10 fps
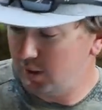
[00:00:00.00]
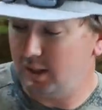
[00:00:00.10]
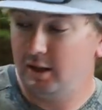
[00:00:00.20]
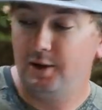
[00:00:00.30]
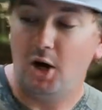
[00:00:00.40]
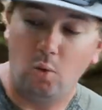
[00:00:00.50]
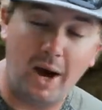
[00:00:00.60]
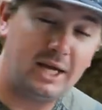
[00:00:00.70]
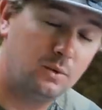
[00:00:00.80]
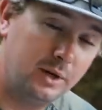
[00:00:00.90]
why a
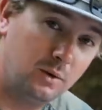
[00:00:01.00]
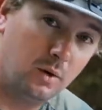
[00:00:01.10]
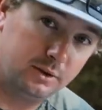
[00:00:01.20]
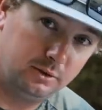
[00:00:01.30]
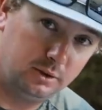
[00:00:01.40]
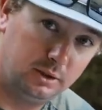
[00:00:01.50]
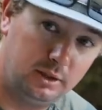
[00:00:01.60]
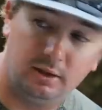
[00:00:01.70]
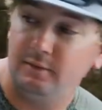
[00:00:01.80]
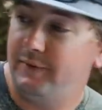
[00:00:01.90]
wacky rig works so good
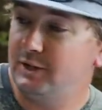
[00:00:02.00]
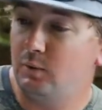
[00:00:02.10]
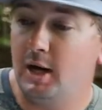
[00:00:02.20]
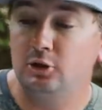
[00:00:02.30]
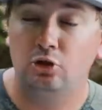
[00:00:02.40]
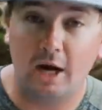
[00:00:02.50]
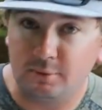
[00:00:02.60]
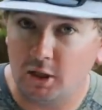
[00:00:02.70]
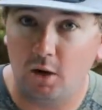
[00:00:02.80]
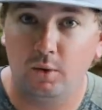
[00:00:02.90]
there. That's why a drop
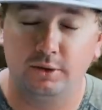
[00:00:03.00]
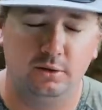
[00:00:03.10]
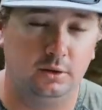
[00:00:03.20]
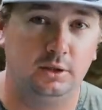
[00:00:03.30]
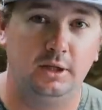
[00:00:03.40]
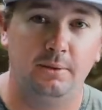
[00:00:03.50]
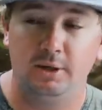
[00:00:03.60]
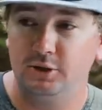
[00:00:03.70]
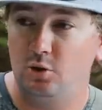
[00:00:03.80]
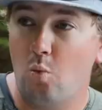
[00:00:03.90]
shot works so good there,
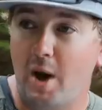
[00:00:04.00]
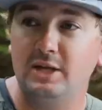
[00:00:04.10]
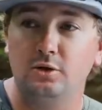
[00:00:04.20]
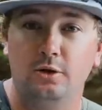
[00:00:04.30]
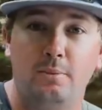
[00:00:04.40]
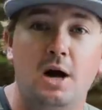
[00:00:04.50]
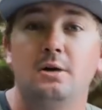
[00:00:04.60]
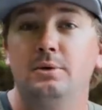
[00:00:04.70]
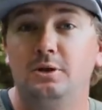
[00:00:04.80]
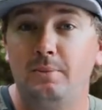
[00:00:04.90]
because the weight's on the
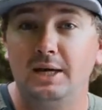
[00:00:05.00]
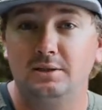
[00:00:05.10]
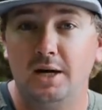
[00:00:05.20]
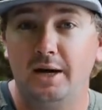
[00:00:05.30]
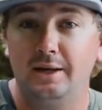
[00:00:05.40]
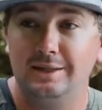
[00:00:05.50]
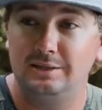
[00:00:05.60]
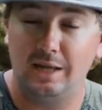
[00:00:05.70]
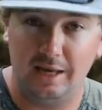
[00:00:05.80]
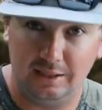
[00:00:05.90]
bottom, but the bait's not.
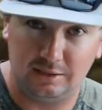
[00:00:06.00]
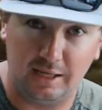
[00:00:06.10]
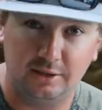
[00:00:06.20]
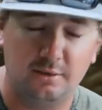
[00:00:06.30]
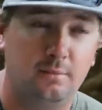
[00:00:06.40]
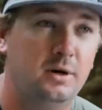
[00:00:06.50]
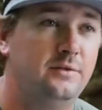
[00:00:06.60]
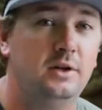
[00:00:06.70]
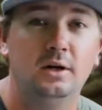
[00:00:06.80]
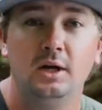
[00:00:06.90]
It stands up
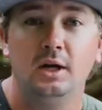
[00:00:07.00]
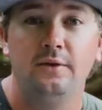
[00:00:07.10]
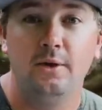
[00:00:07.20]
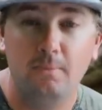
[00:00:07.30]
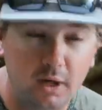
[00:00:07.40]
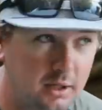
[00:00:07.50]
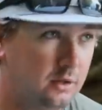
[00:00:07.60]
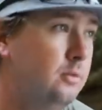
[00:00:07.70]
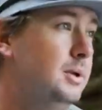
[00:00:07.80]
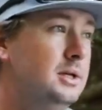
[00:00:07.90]
above the muck a
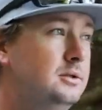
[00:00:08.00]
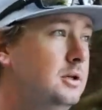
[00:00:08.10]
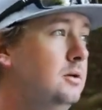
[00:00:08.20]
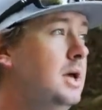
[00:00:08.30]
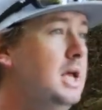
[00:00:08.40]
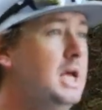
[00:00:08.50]
little bit. So